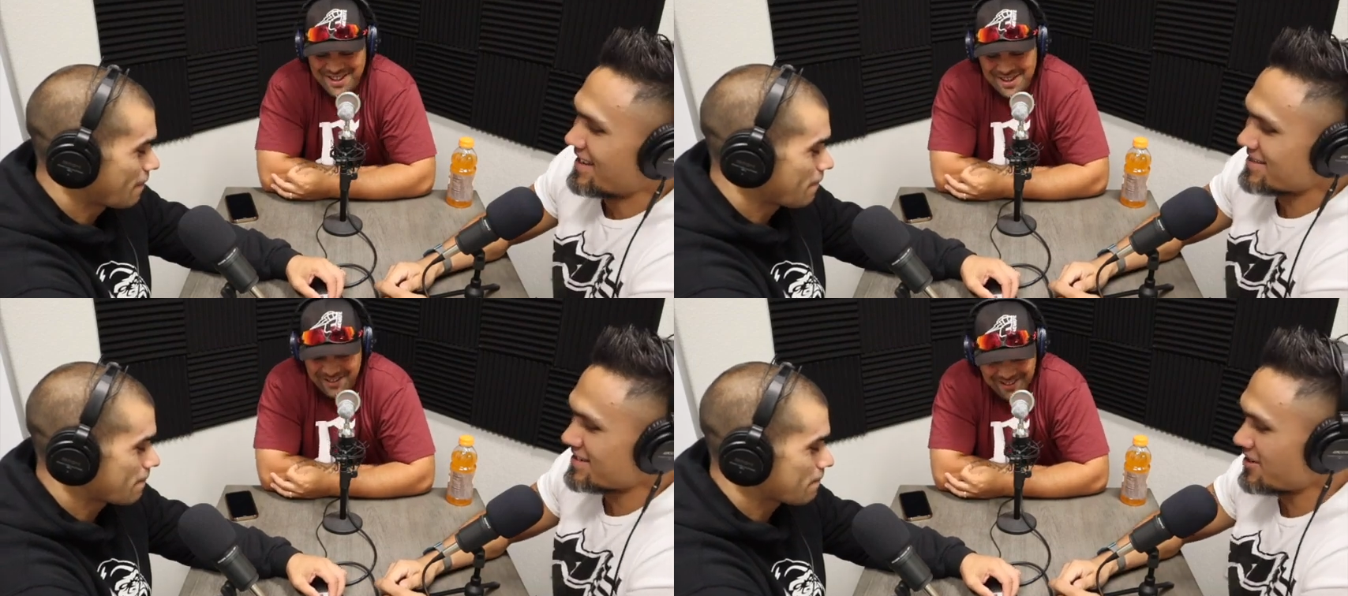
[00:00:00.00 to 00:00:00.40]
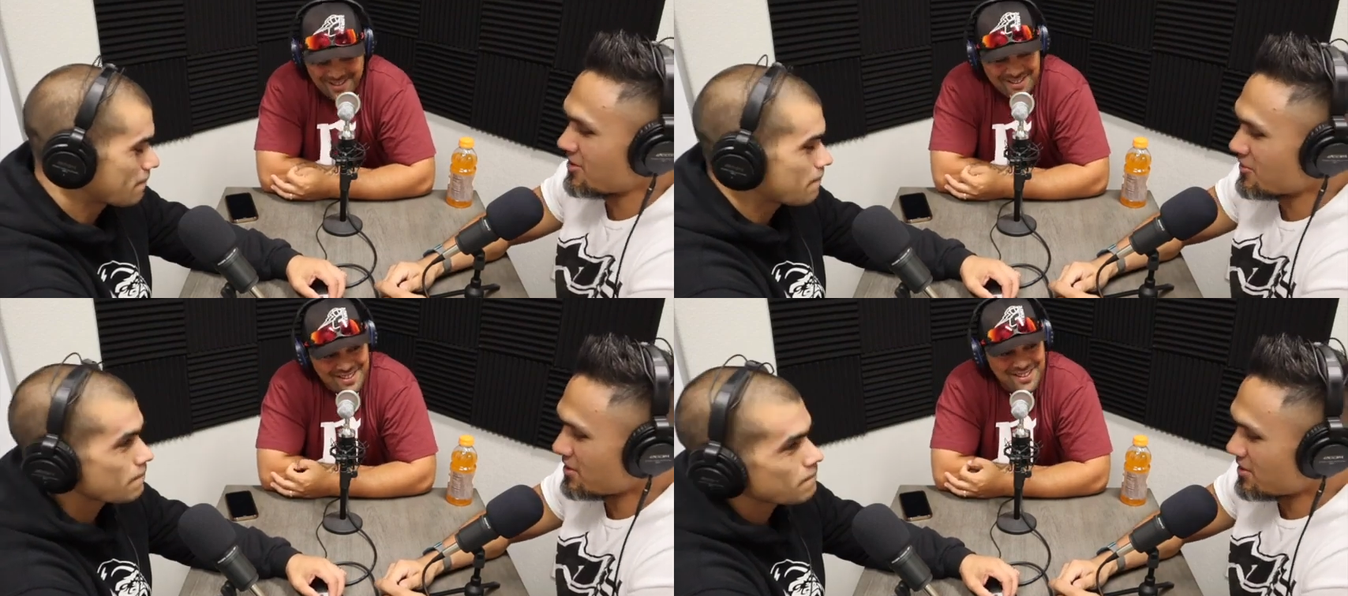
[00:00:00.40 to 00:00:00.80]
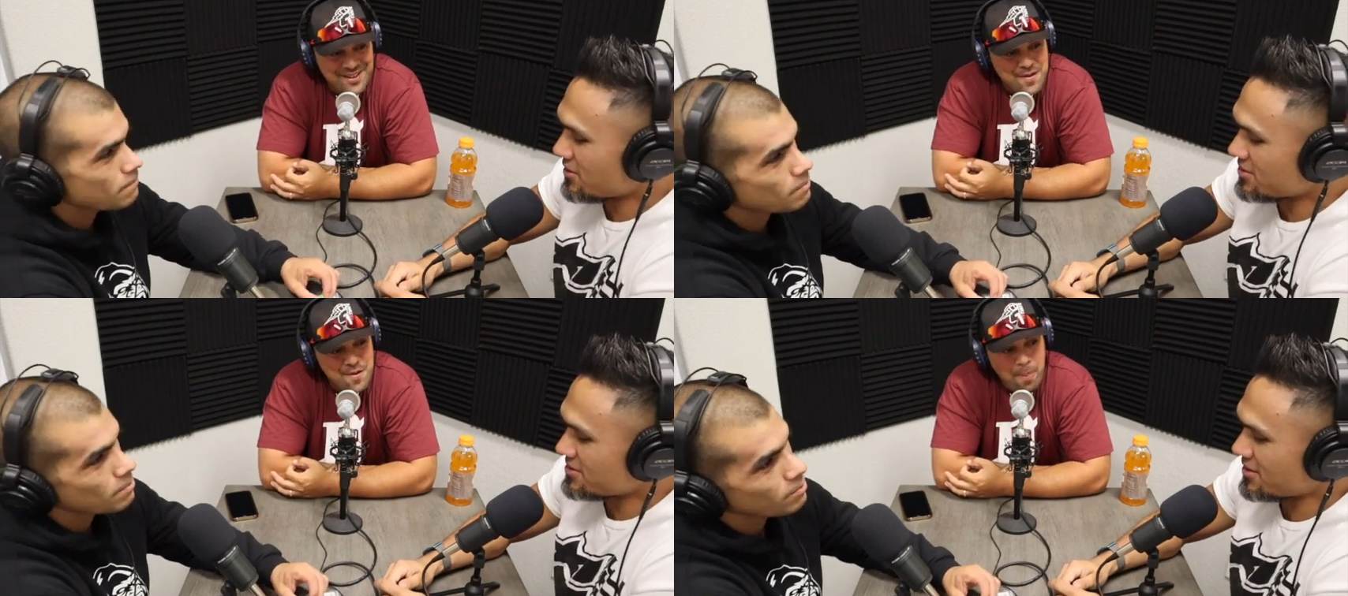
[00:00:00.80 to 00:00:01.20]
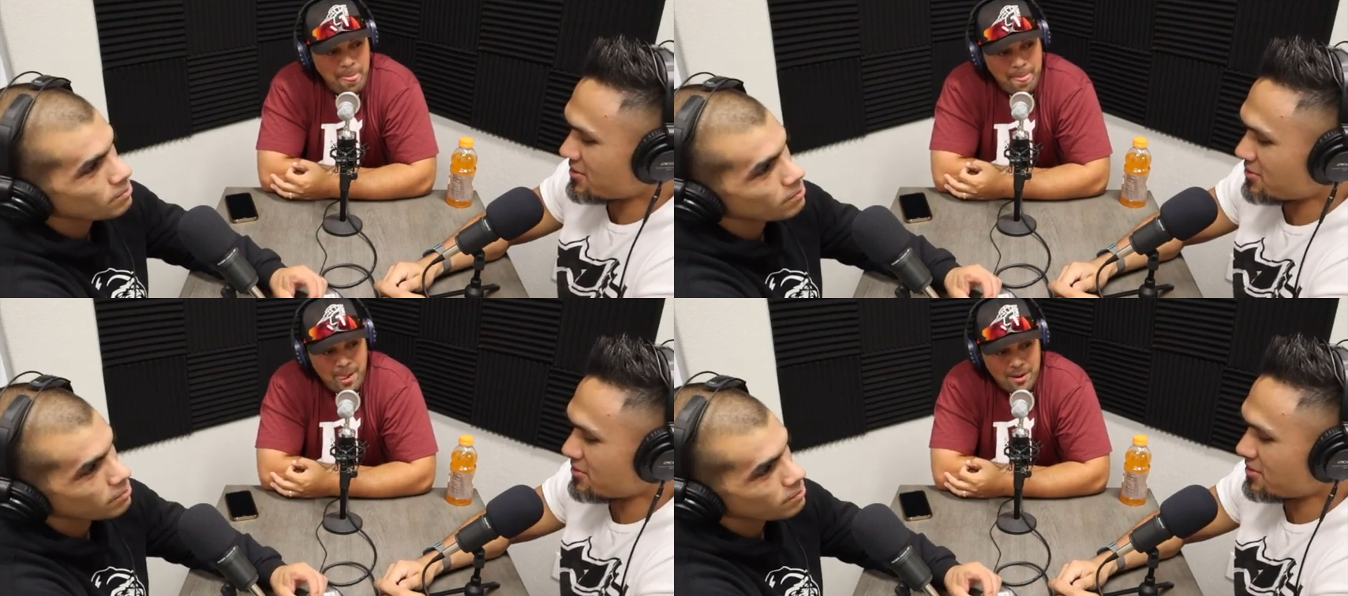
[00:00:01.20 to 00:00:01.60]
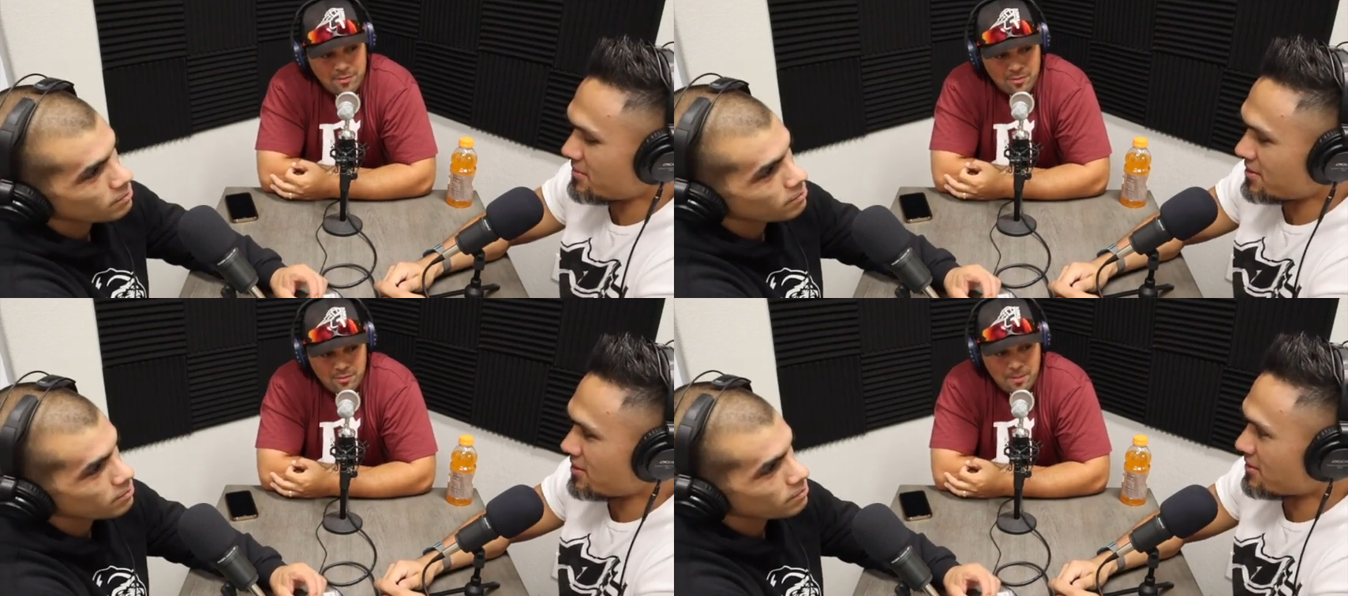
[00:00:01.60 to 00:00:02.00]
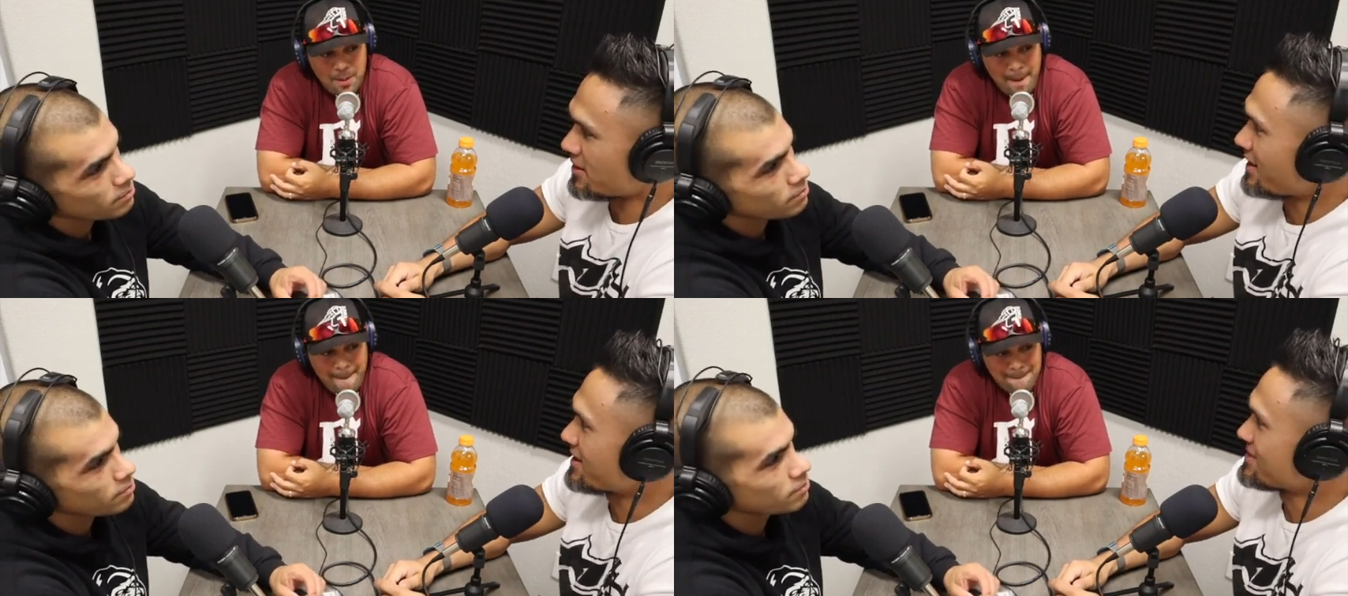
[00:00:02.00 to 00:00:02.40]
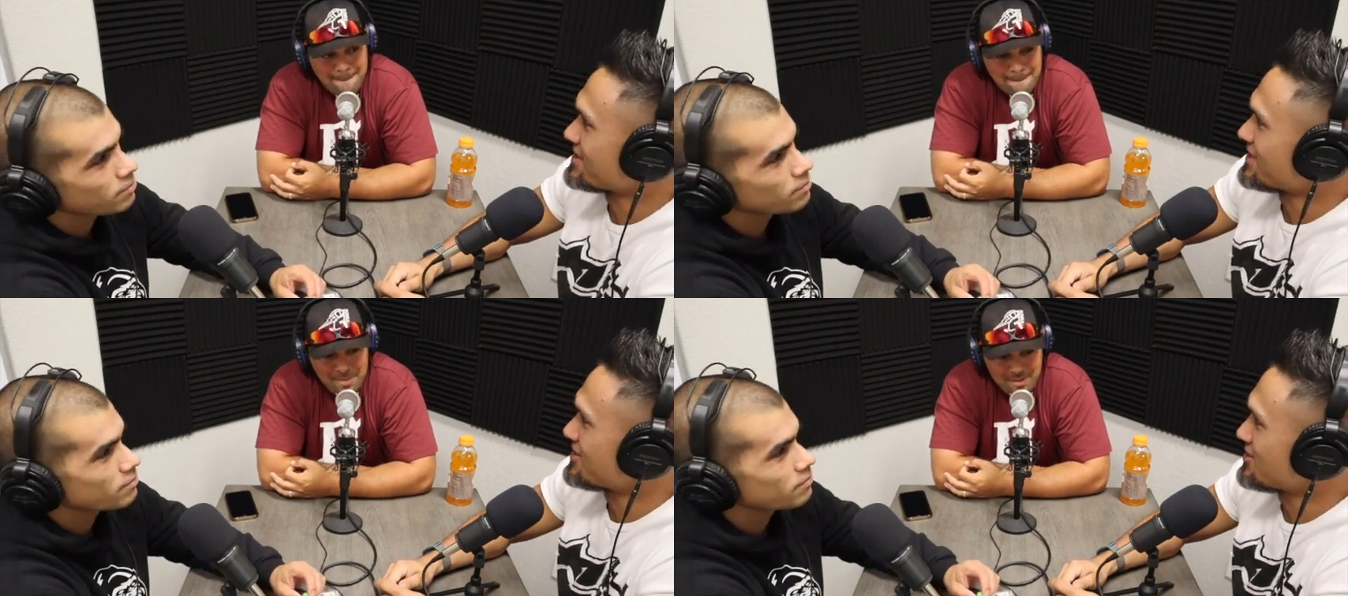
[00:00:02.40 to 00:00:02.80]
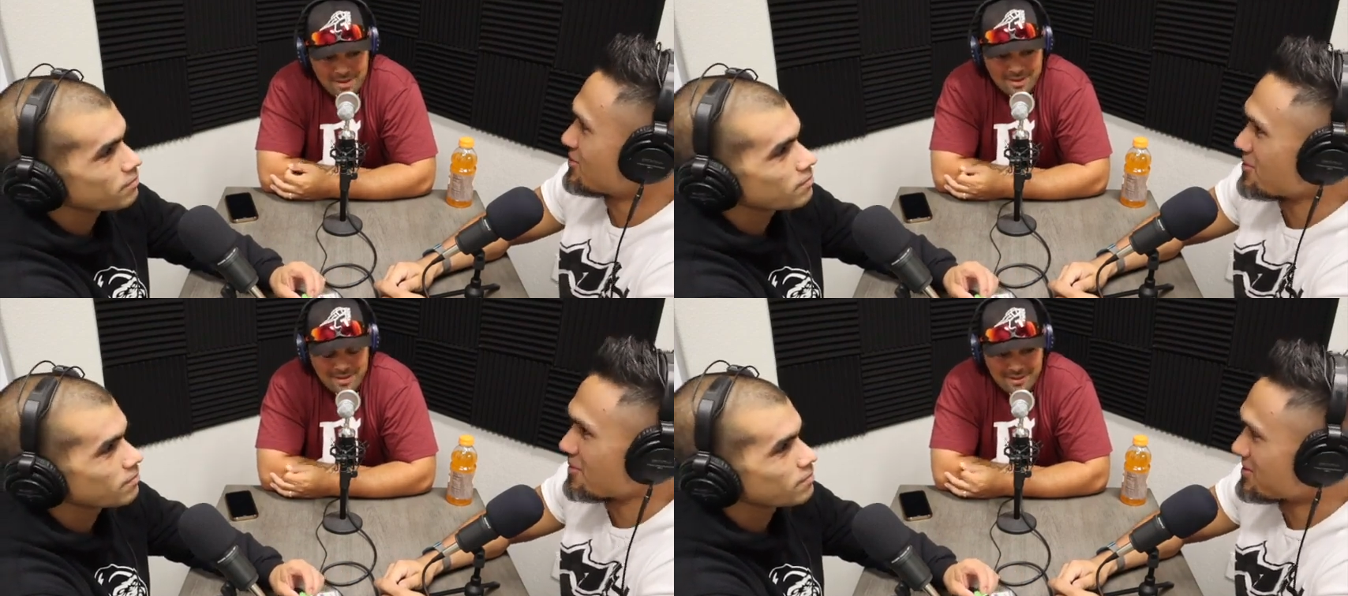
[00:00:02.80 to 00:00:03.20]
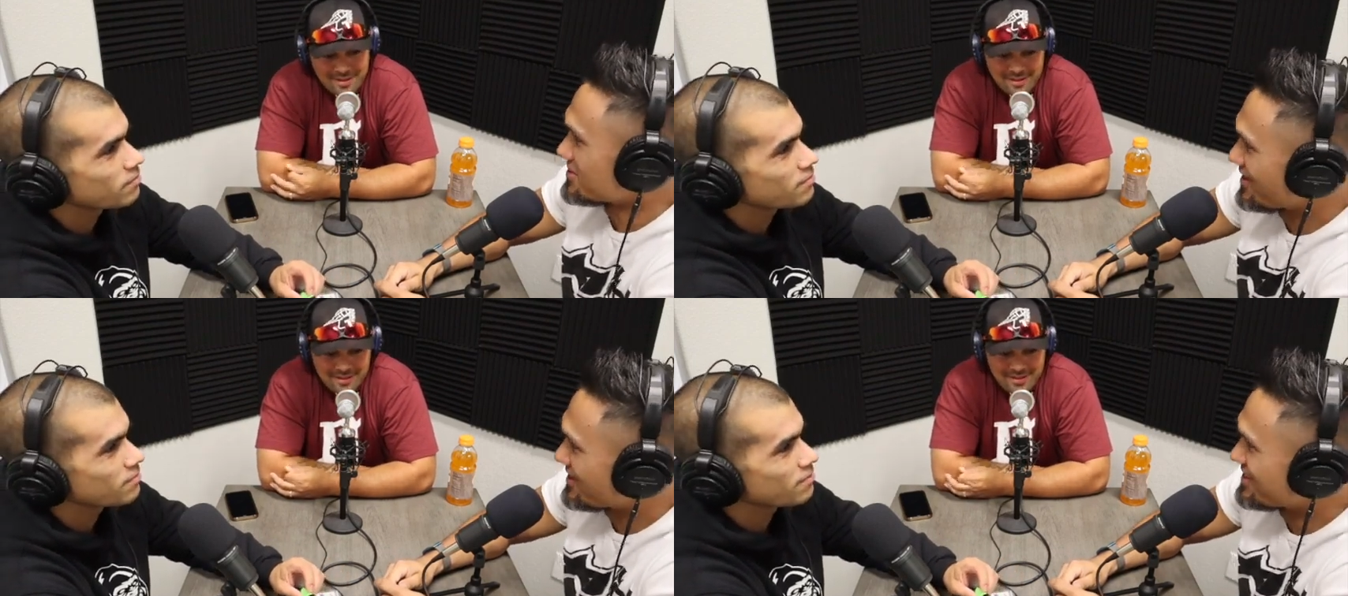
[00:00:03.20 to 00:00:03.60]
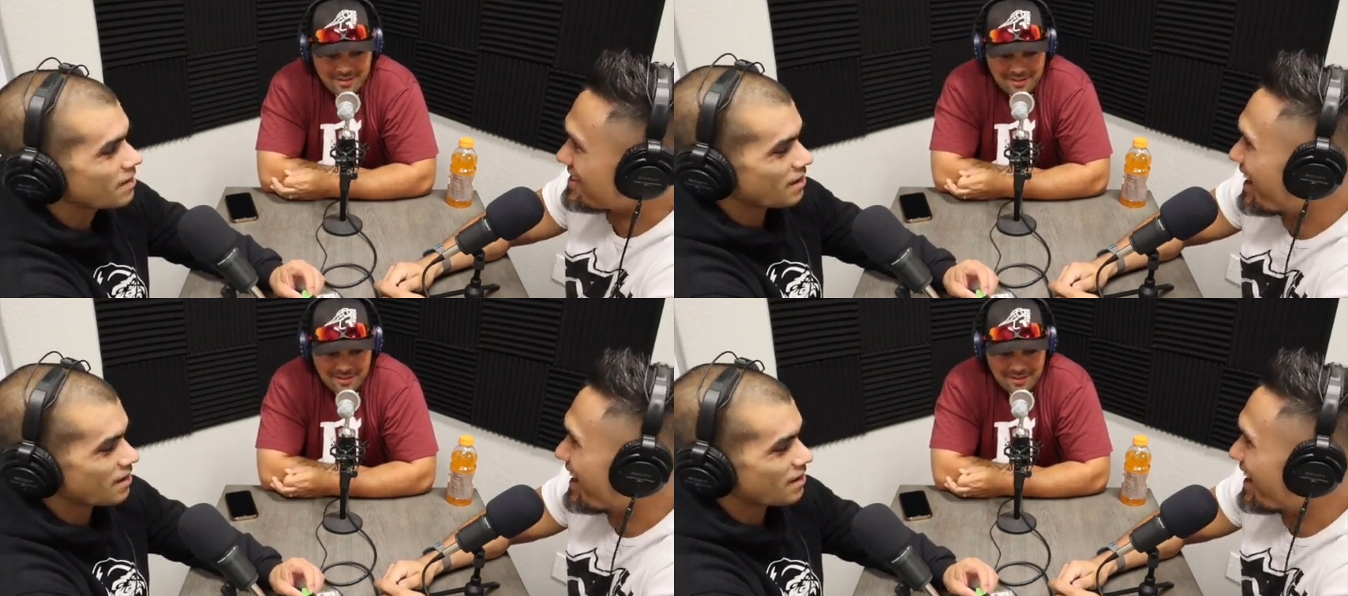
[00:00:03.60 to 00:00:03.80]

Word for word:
Speaker 1: was like, you're one of those that grew up in Lodi and said that you grew up in Stockton. it